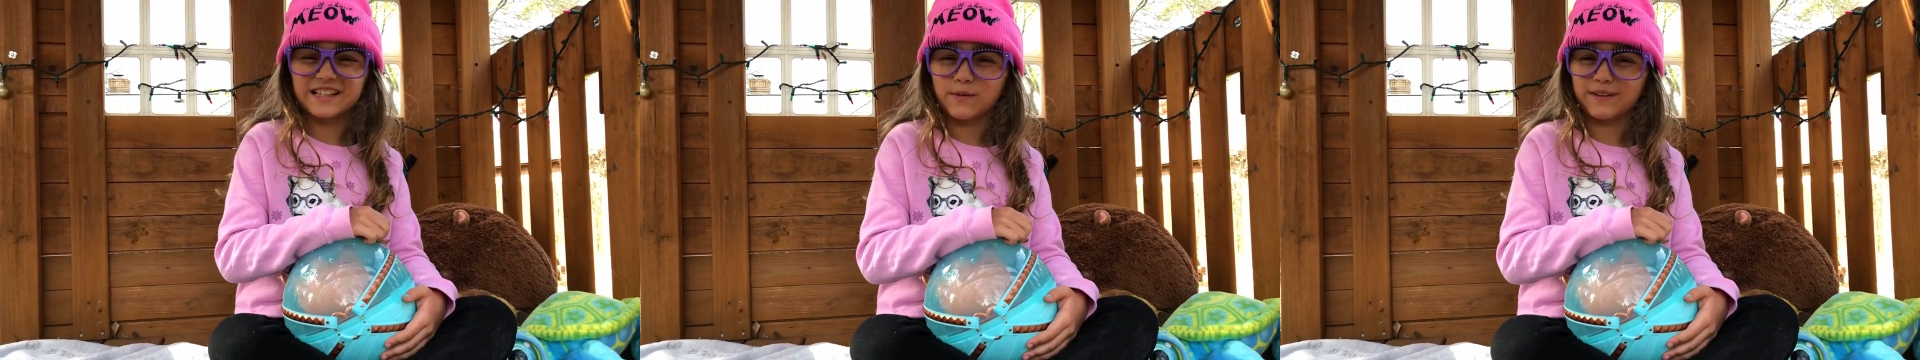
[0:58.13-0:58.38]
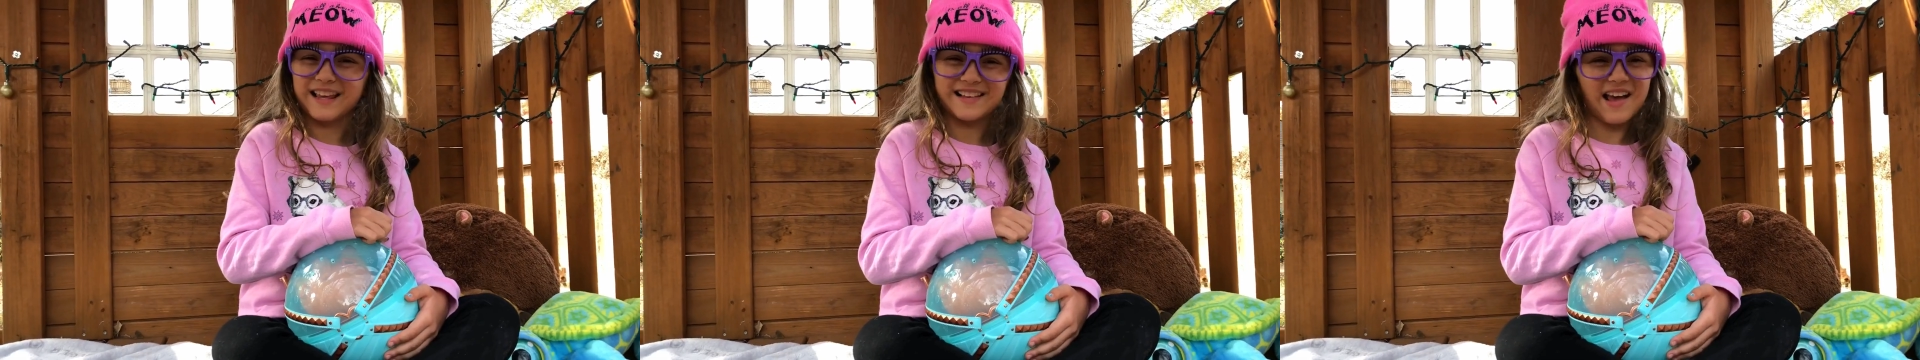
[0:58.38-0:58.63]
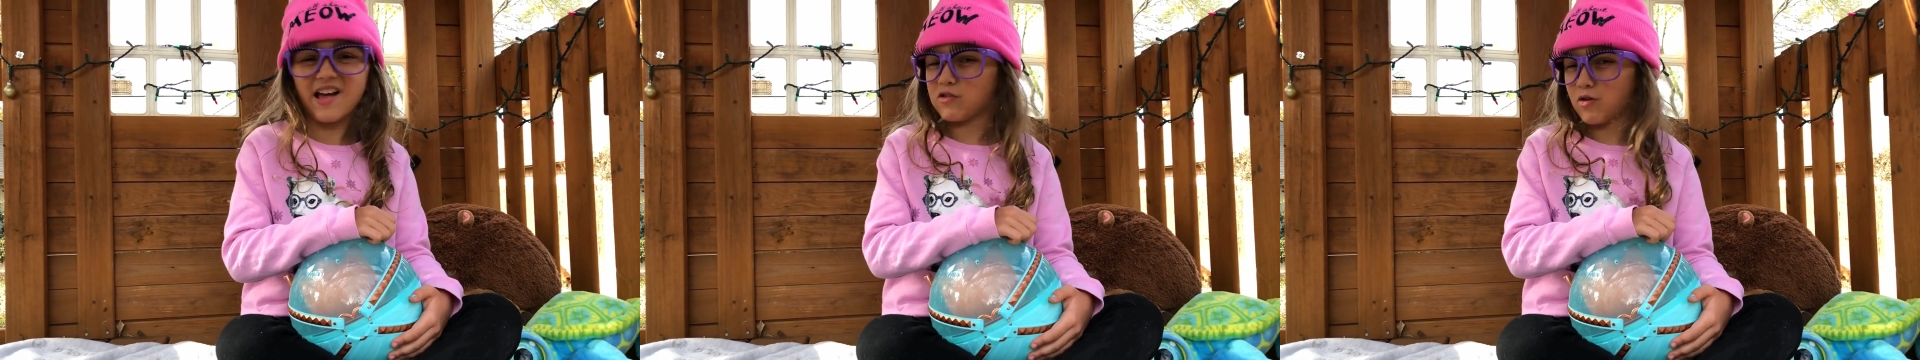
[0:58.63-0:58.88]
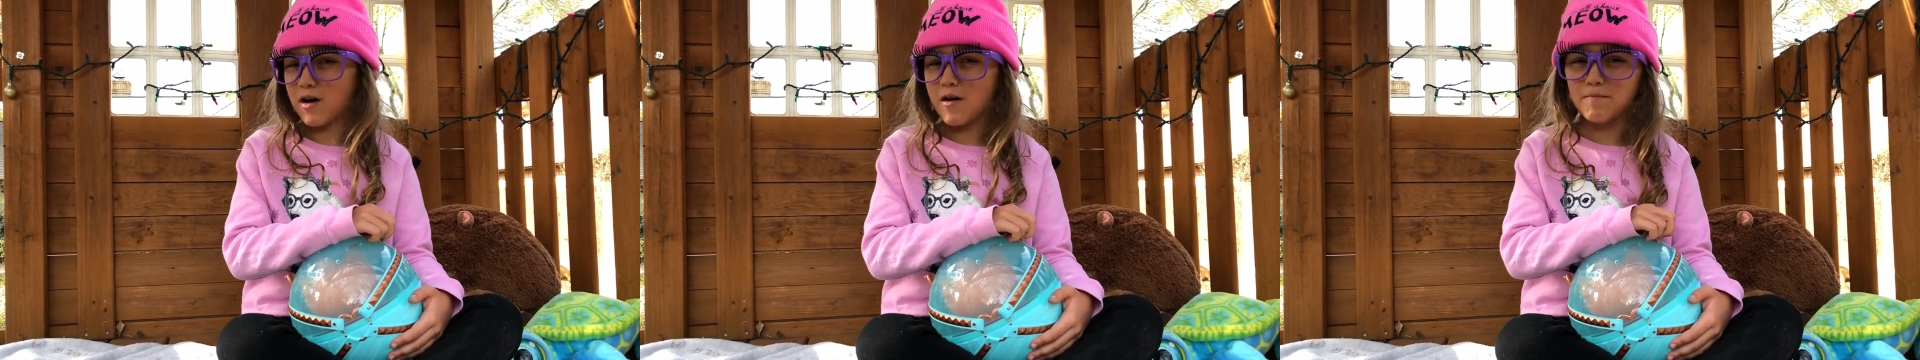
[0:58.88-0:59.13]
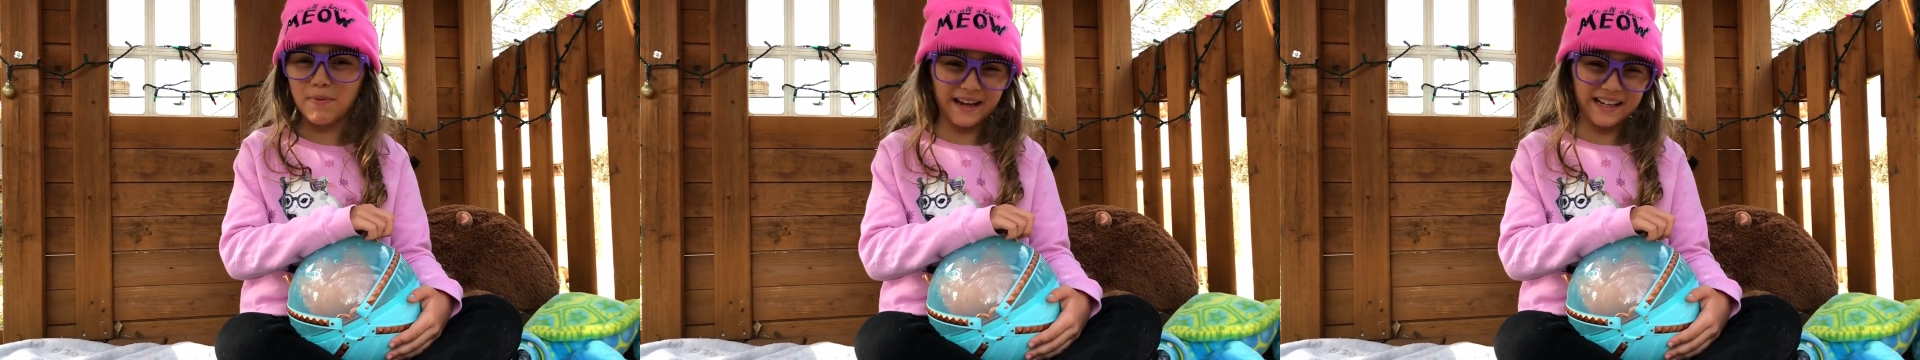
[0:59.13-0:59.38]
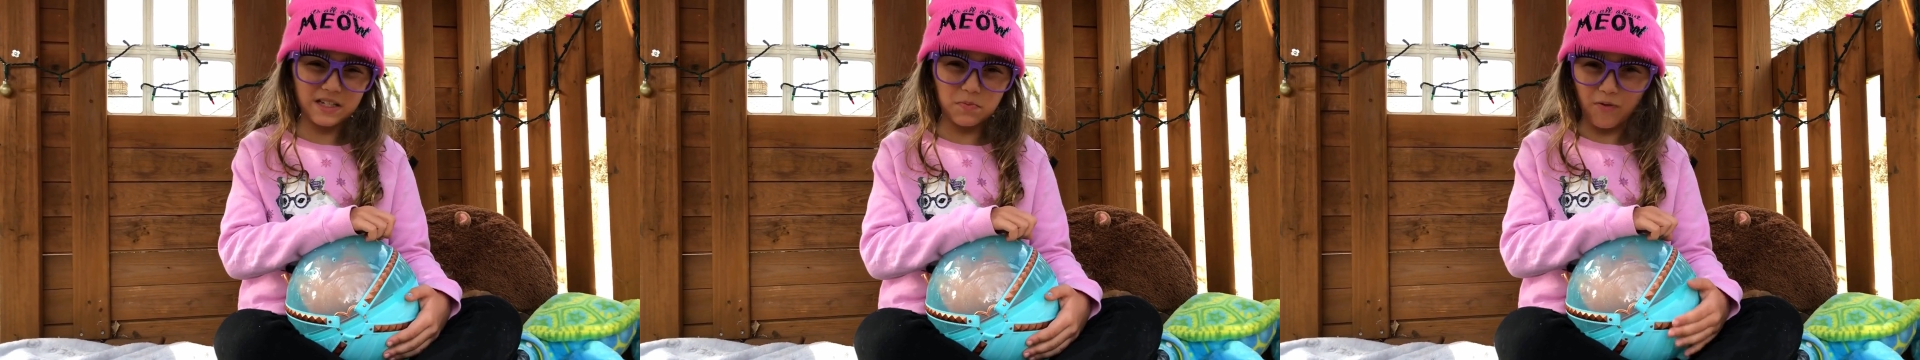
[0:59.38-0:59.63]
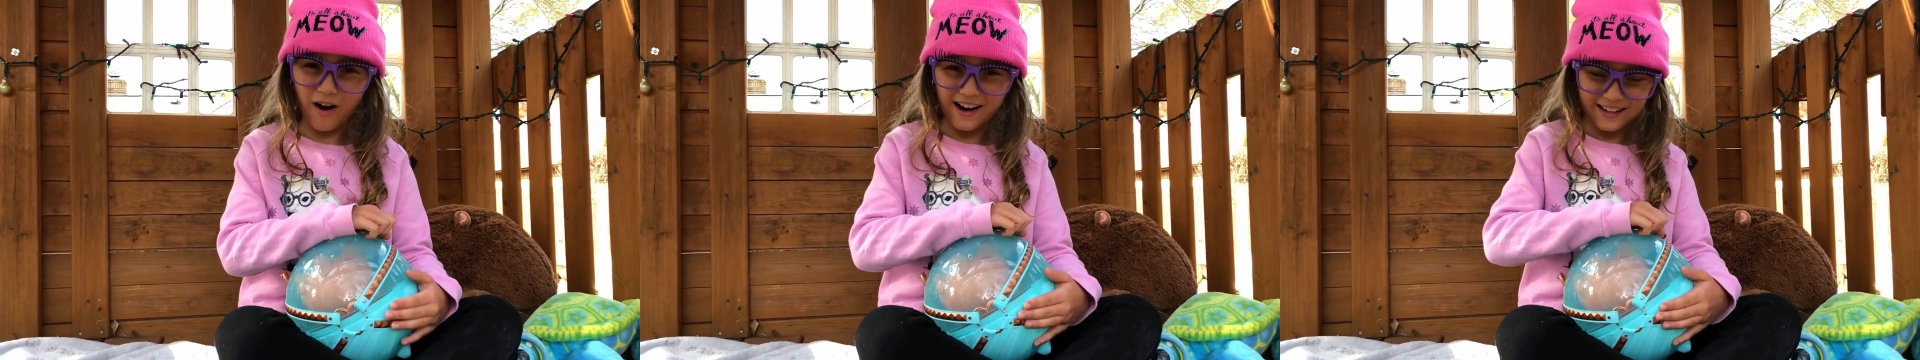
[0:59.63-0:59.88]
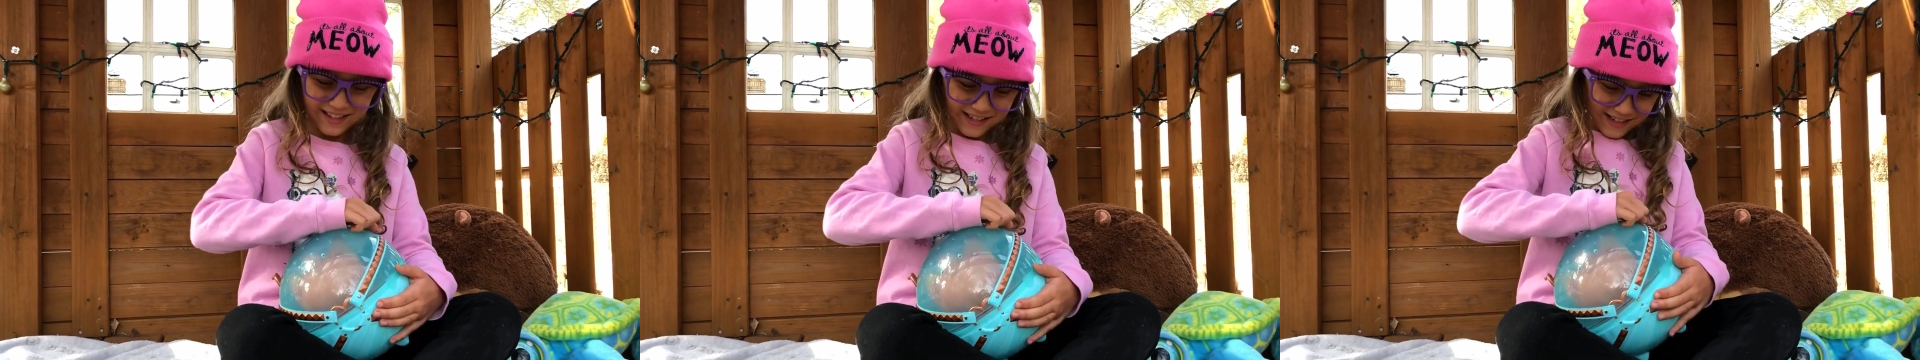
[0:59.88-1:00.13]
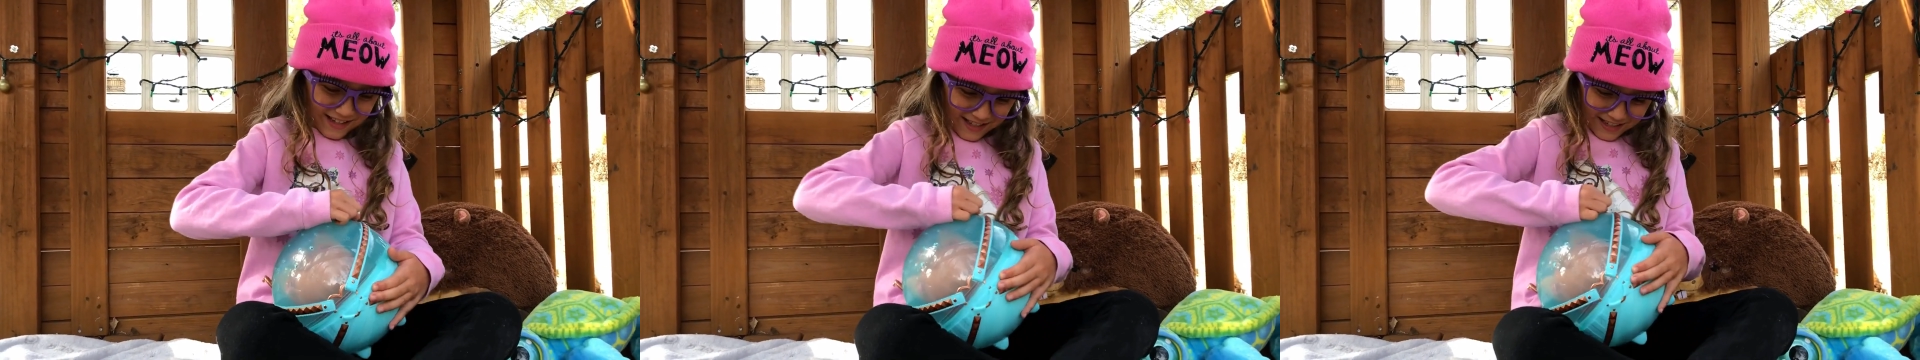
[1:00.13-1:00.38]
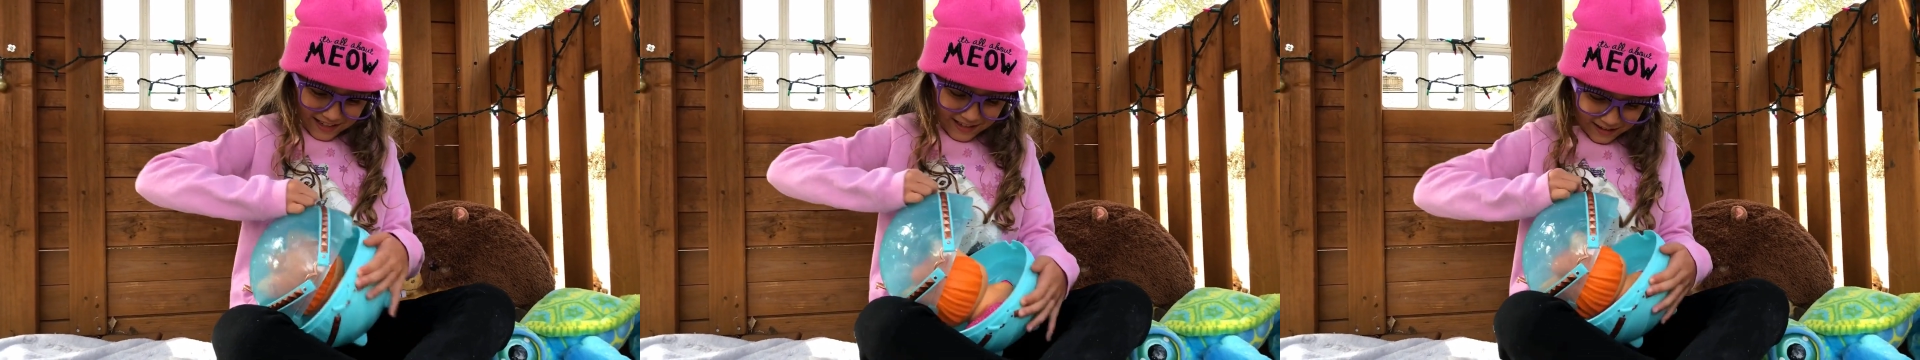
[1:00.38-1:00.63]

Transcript: see what this LOL Biggie Surprise is.